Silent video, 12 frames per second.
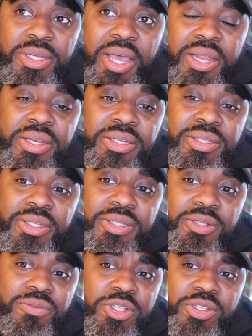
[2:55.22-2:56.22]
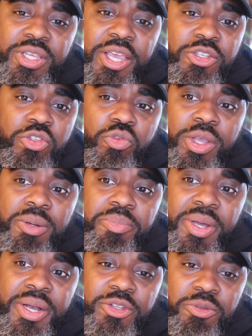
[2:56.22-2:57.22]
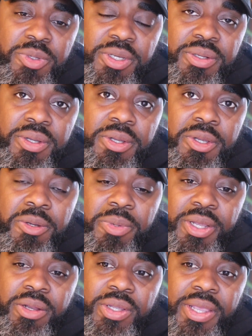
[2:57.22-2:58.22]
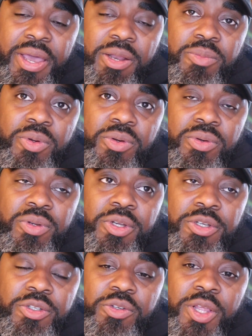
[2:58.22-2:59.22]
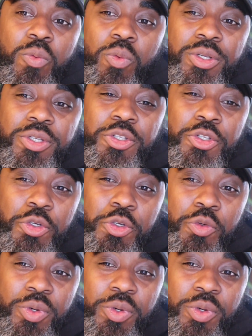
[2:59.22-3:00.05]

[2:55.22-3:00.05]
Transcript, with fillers: not in the sense of just like straight up punishment, but held accountable so they wouldn't do